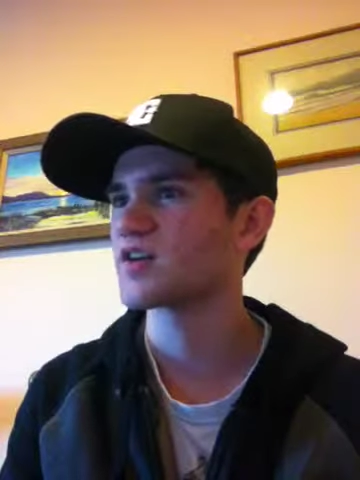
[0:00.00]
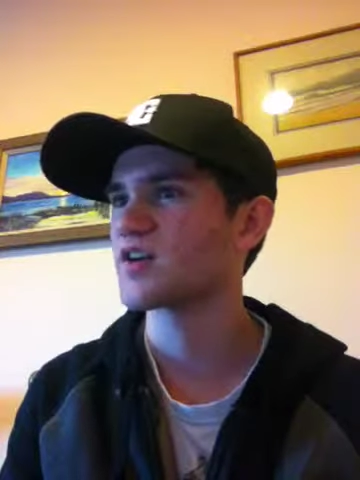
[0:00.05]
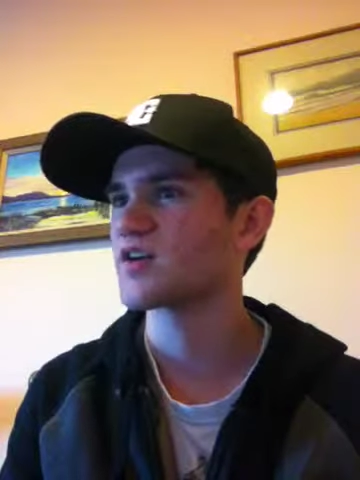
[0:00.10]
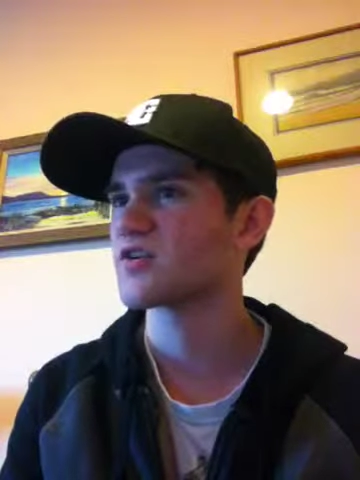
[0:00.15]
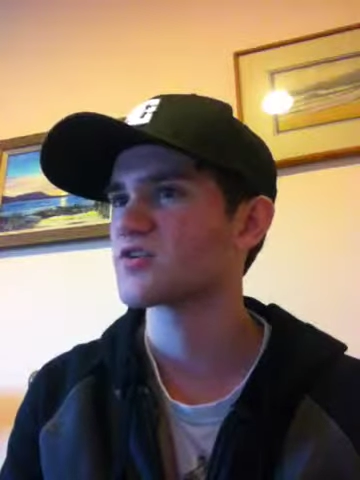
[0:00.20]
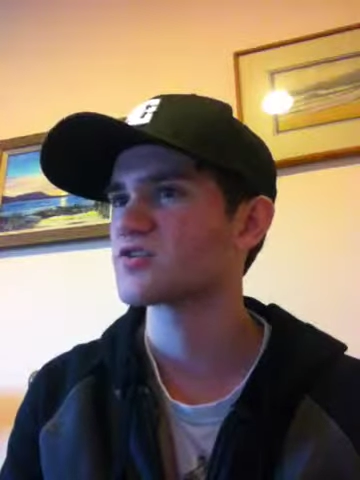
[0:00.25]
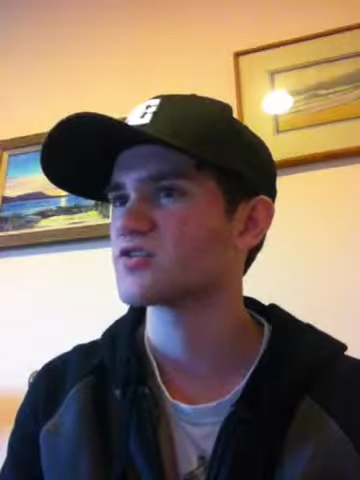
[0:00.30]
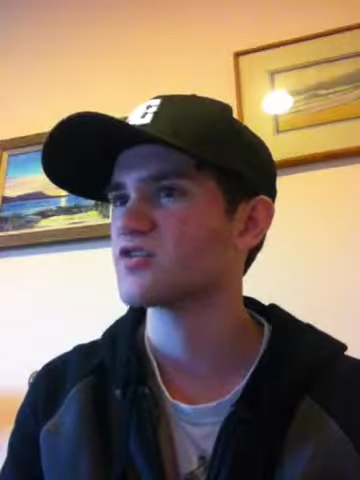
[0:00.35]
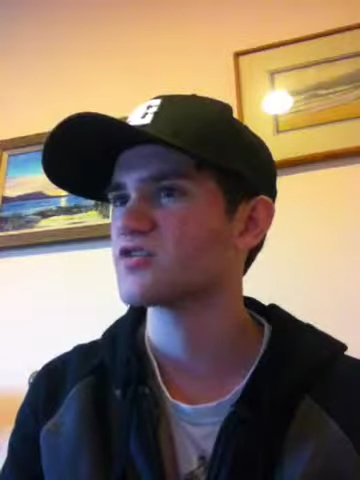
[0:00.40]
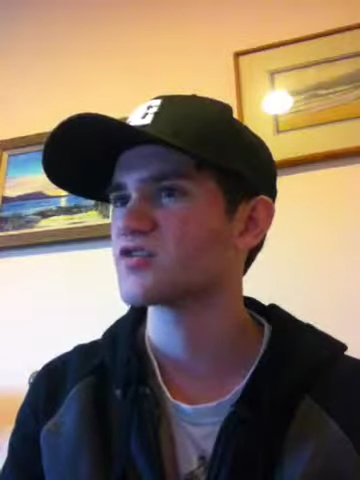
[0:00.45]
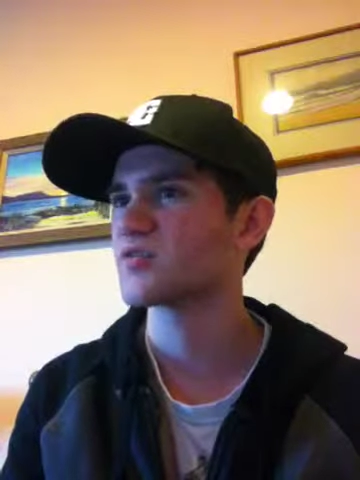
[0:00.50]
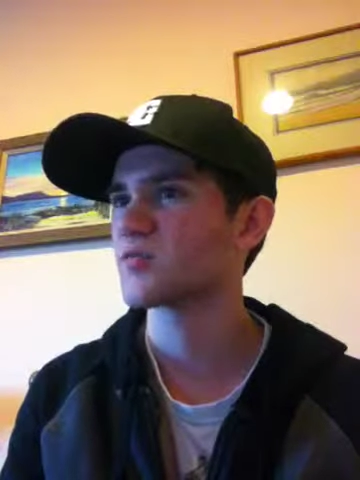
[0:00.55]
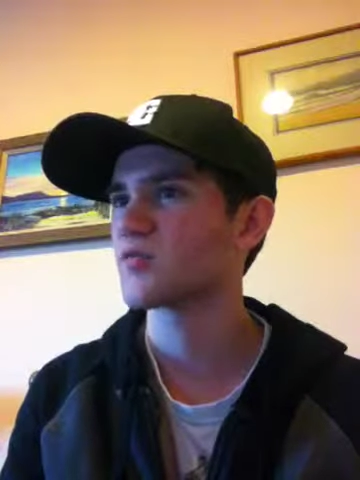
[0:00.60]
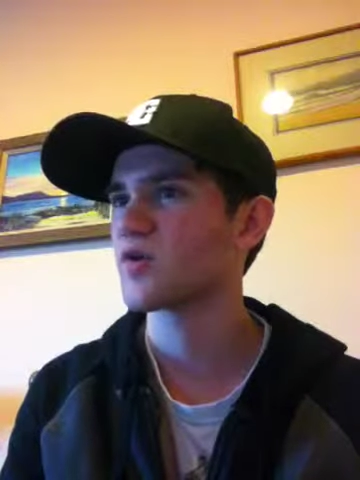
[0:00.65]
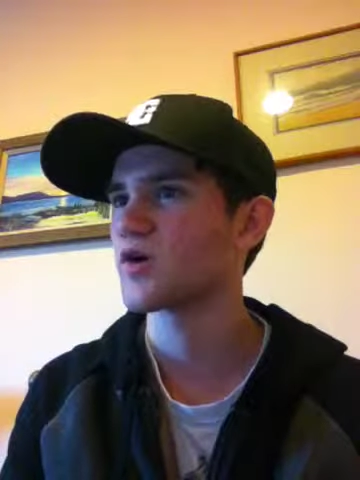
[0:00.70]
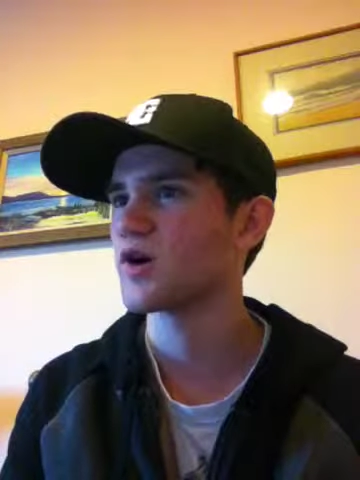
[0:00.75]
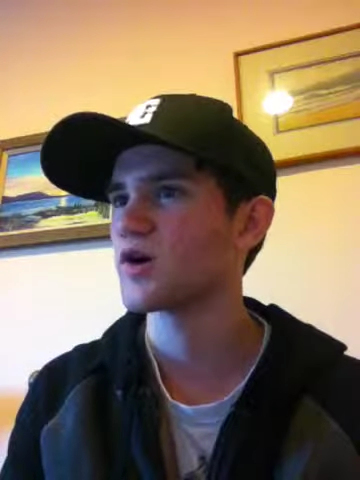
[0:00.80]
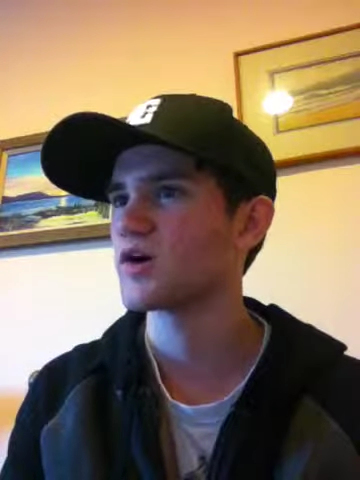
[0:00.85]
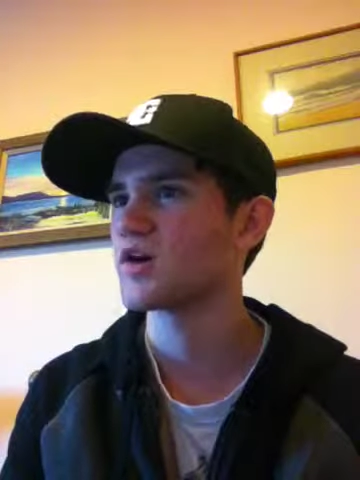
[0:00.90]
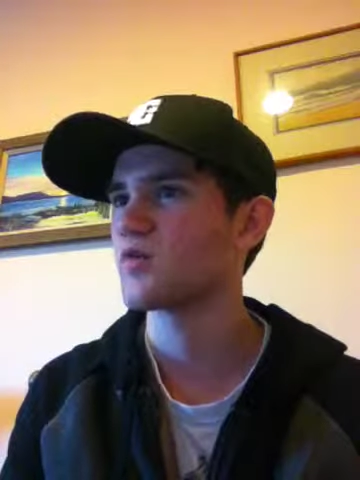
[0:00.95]
characters I'm
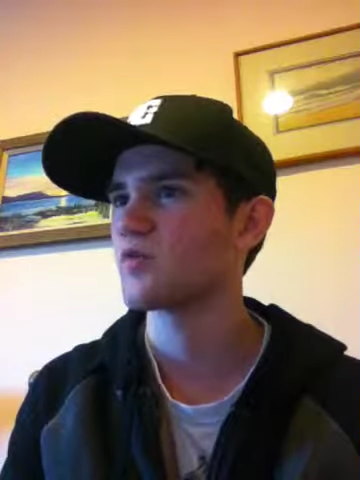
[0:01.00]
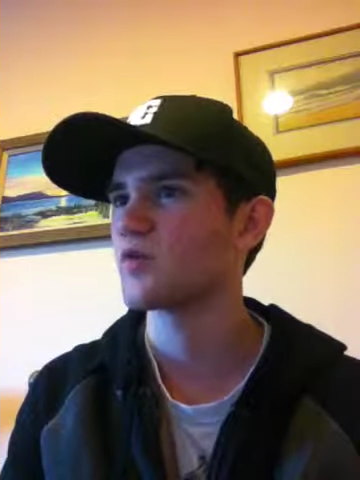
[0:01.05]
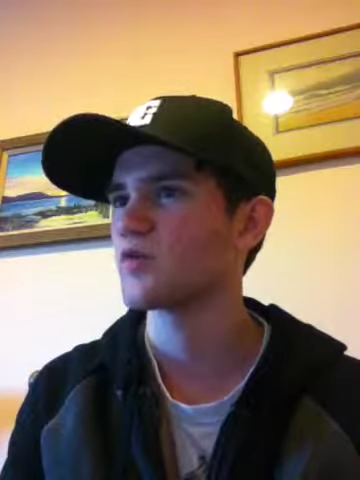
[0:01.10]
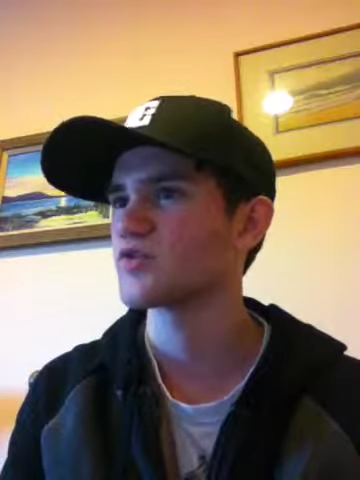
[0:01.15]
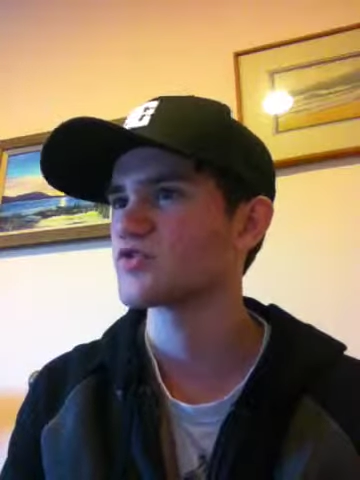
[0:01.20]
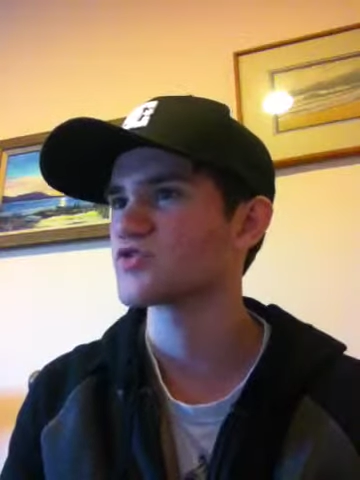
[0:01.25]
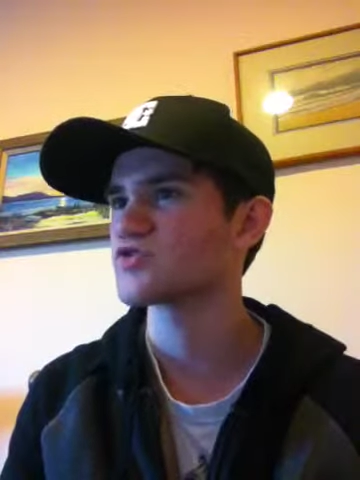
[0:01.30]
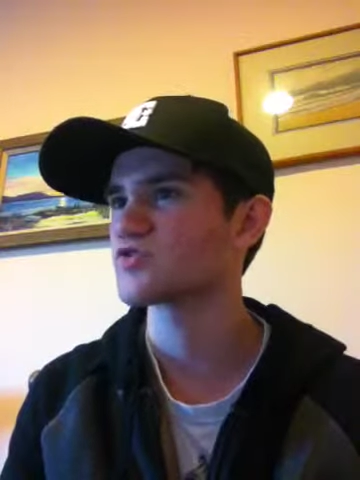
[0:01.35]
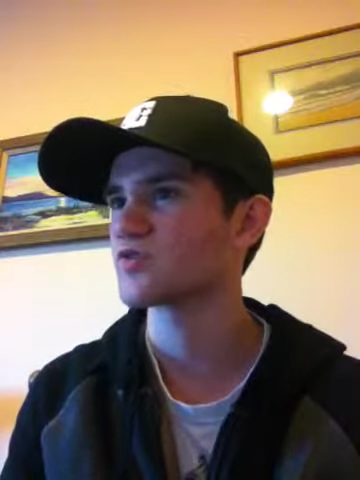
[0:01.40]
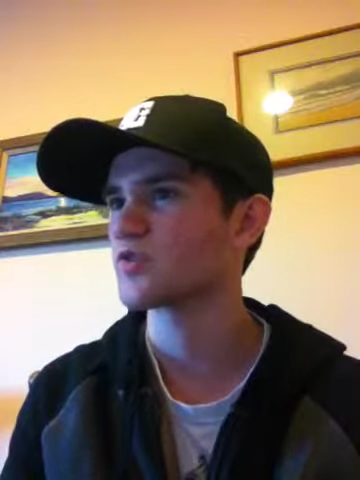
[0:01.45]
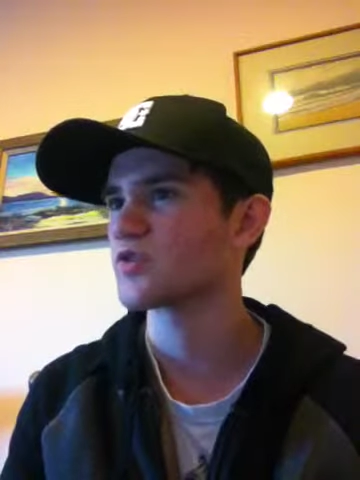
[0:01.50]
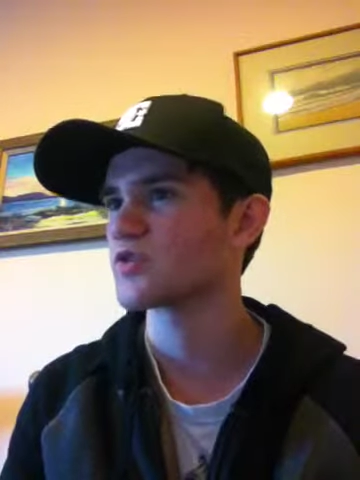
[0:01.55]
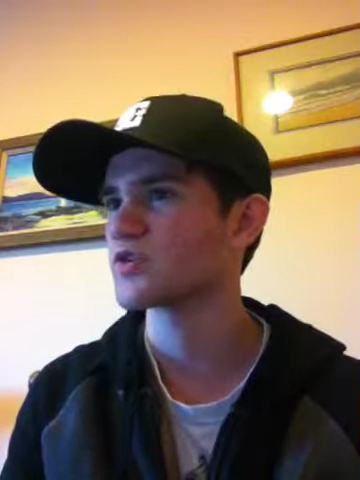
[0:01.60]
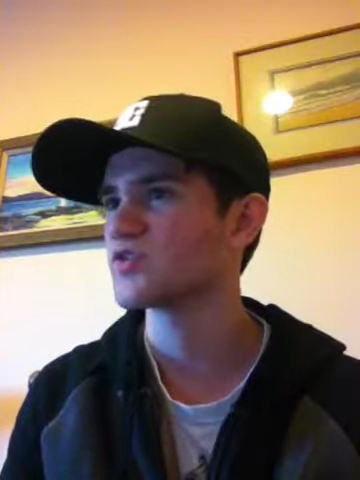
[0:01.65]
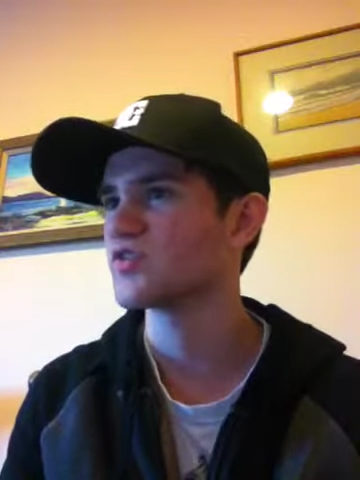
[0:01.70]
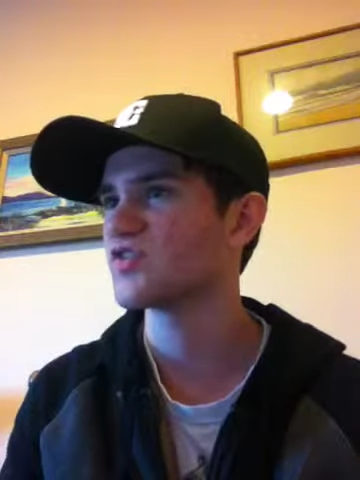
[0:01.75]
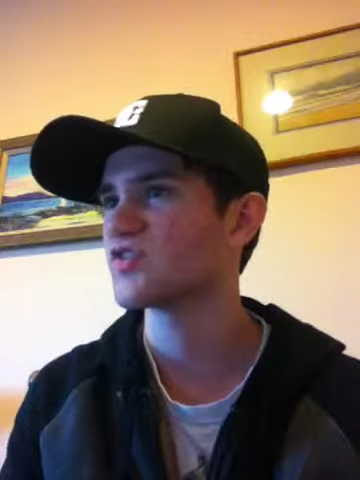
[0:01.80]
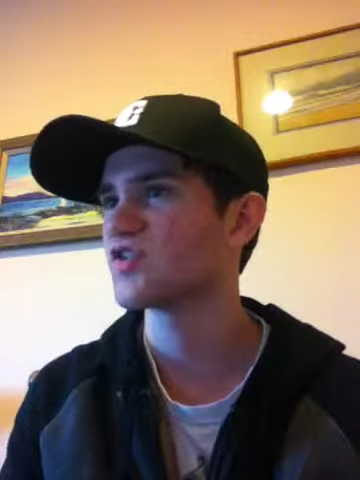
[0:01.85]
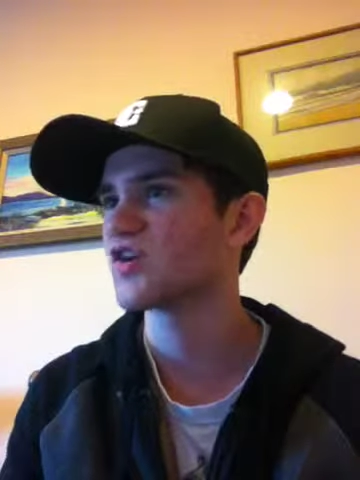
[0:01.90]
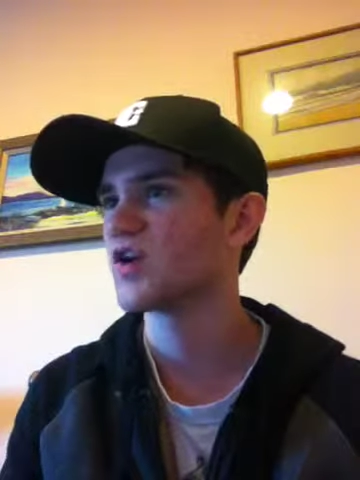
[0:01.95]
writing and what the story
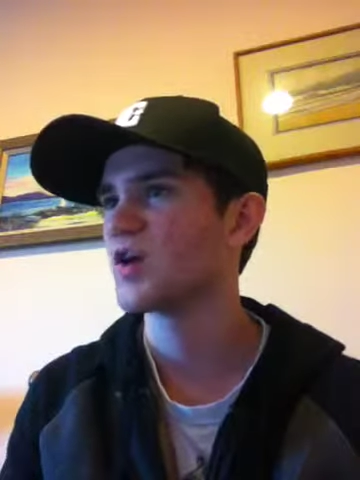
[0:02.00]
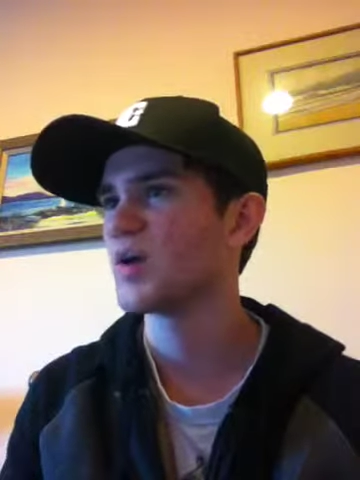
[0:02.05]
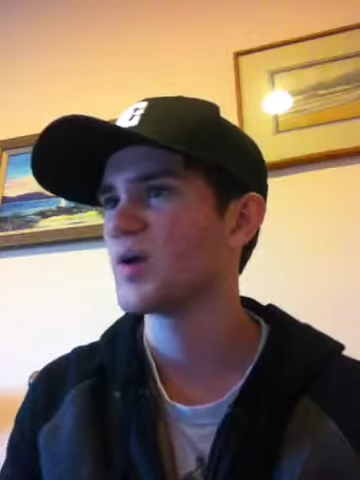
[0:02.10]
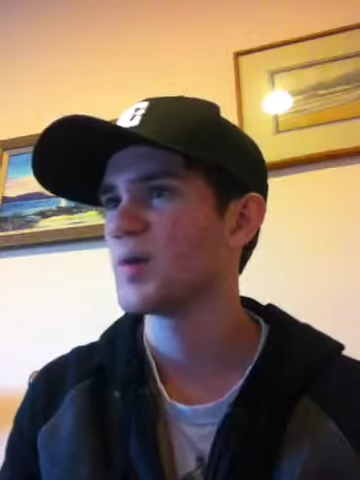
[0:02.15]
is,